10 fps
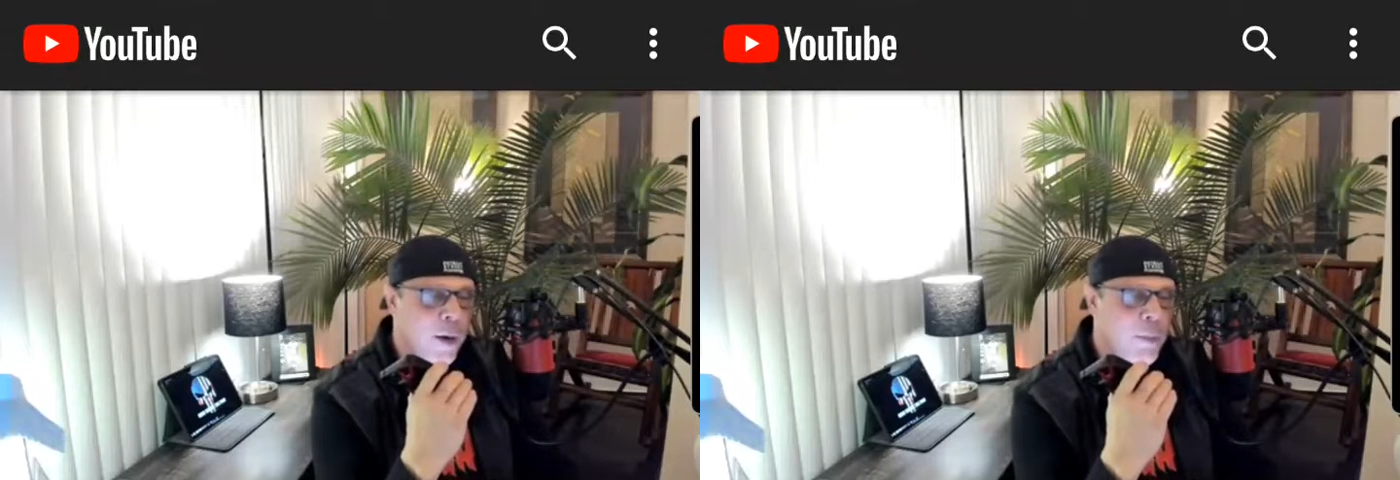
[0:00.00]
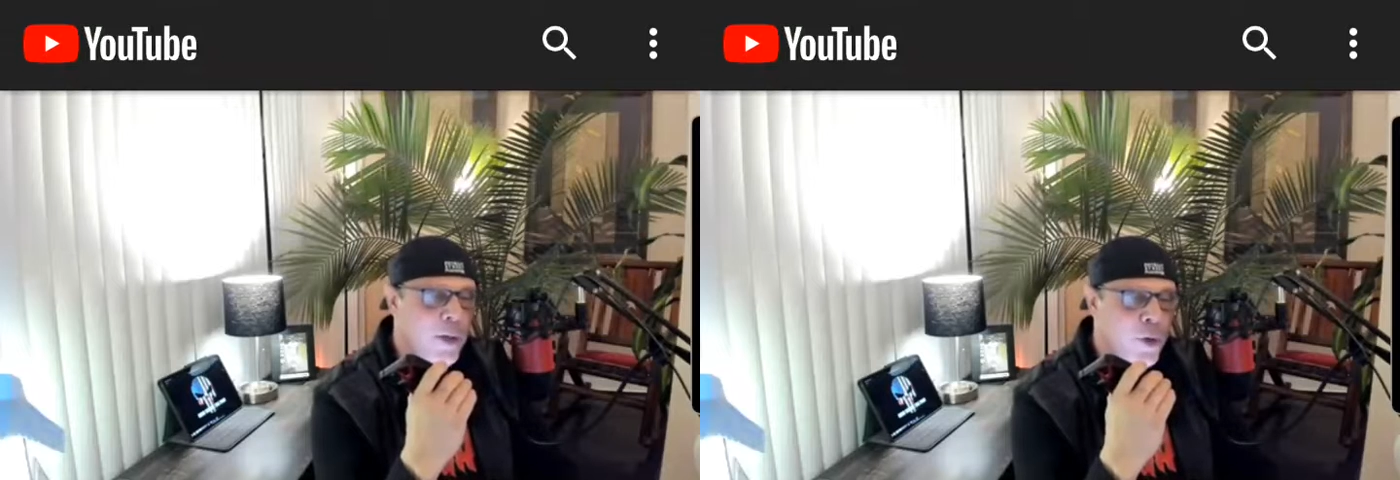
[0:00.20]

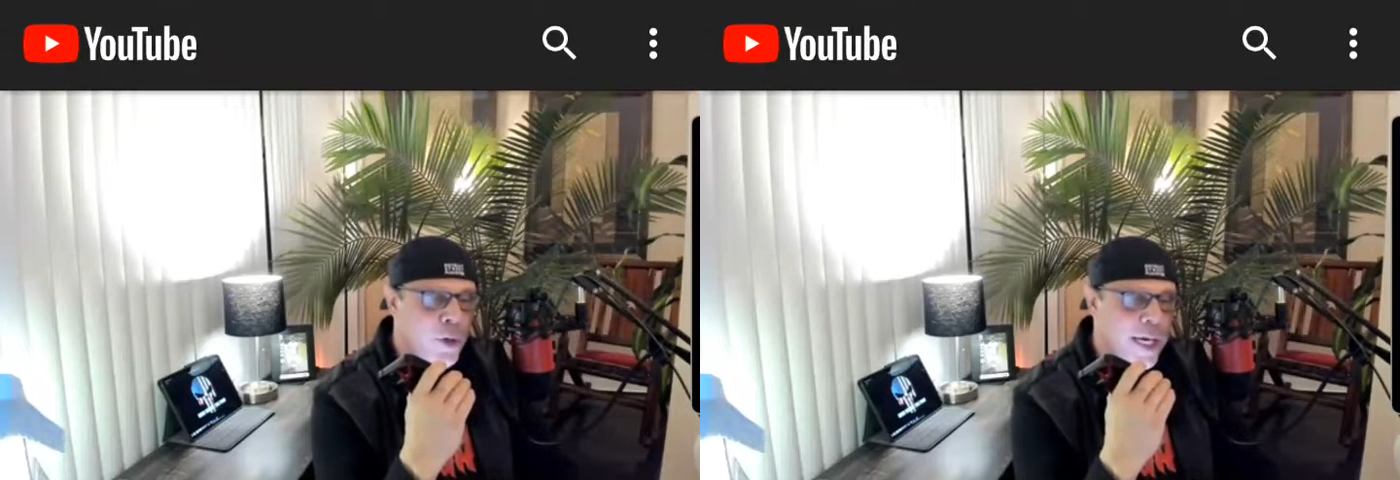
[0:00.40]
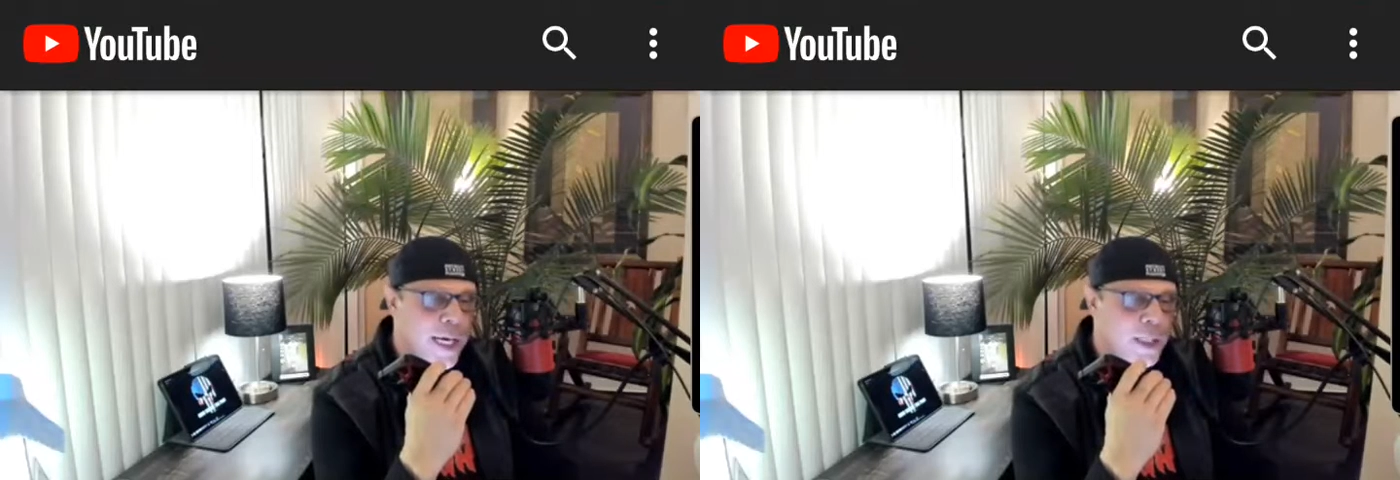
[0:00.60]
Chairman
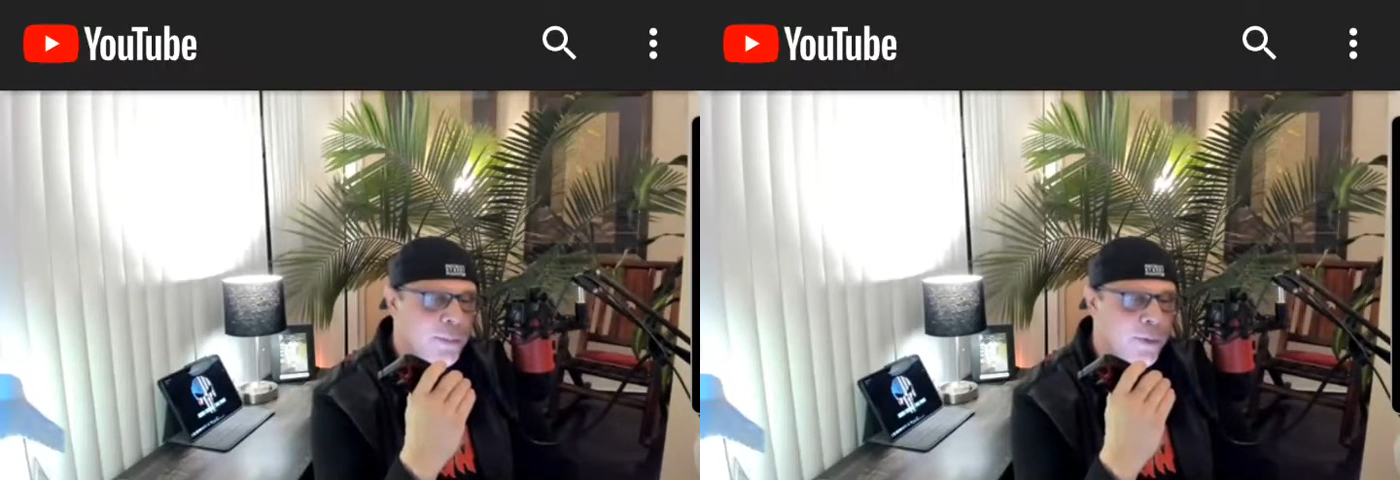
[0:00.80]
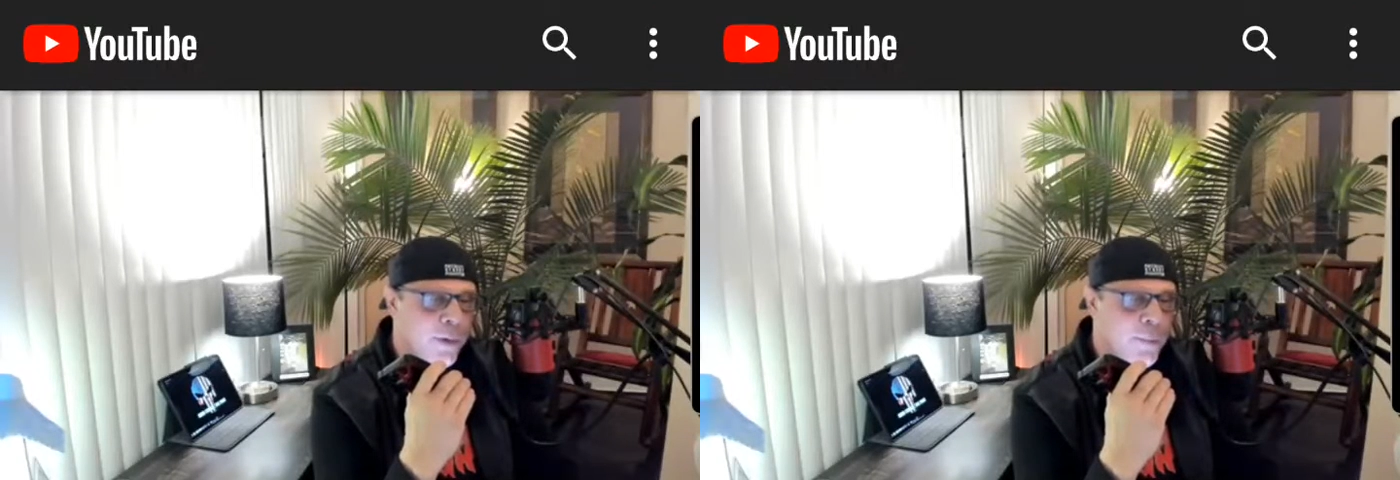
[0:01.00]
Xi
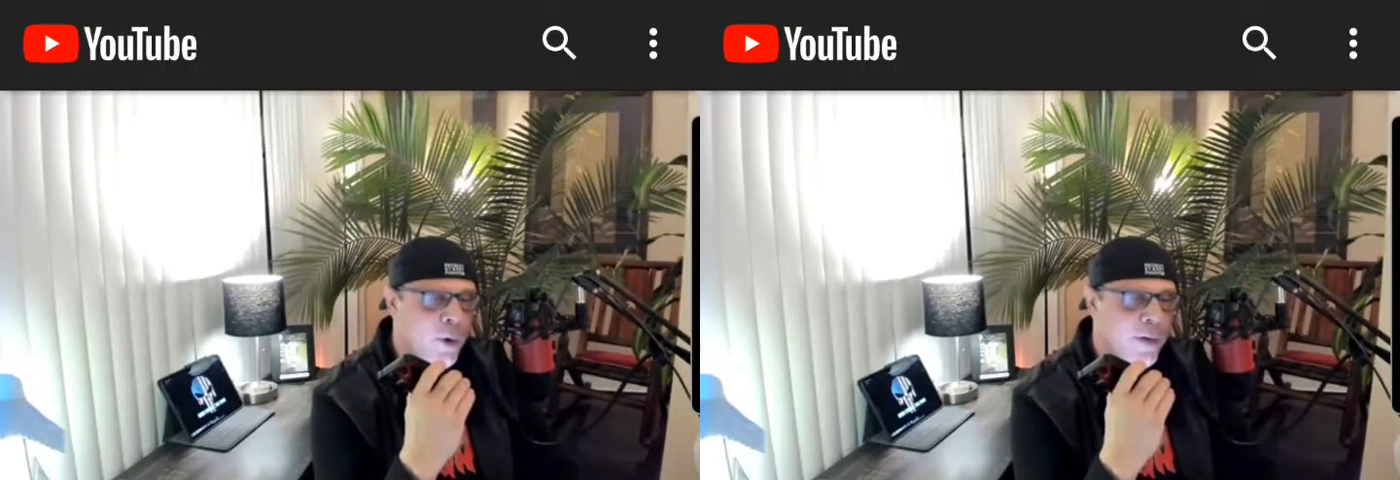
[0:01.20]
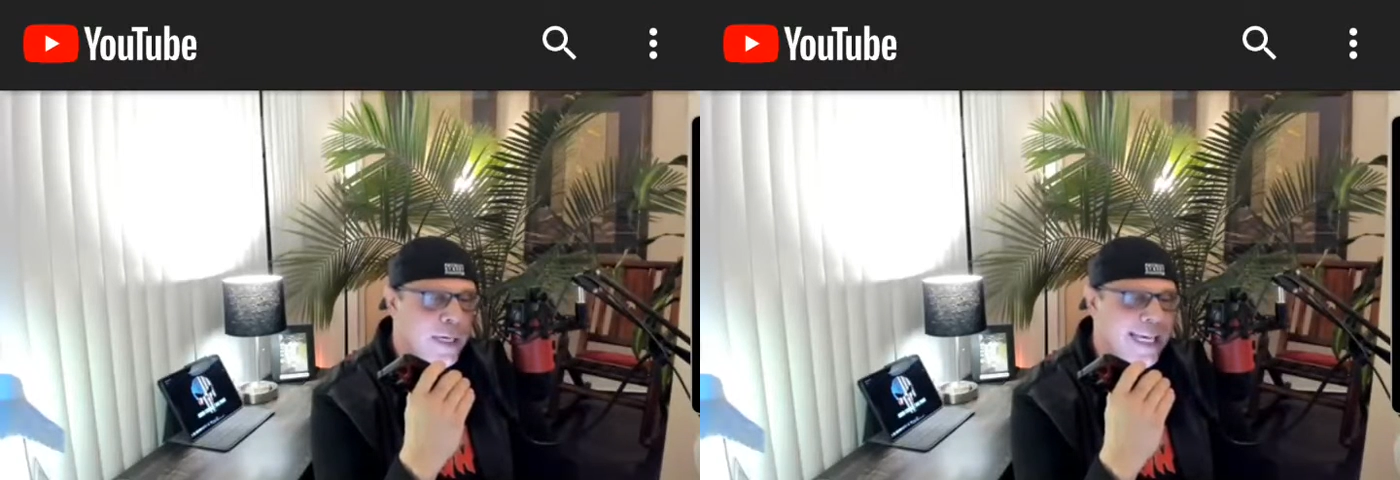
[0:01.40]
has been
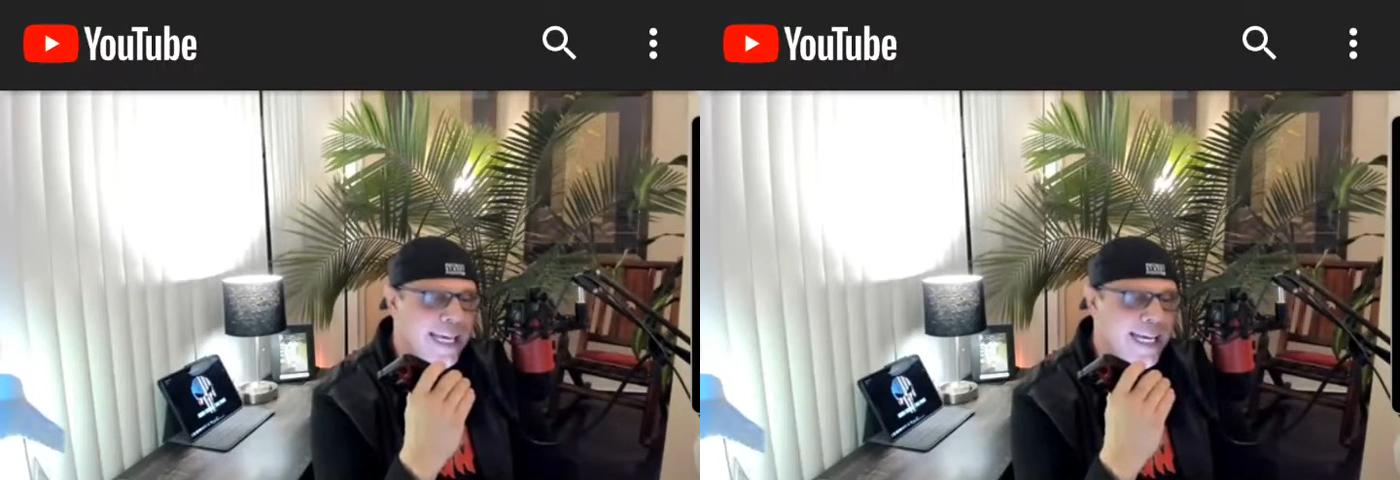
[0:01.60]
removing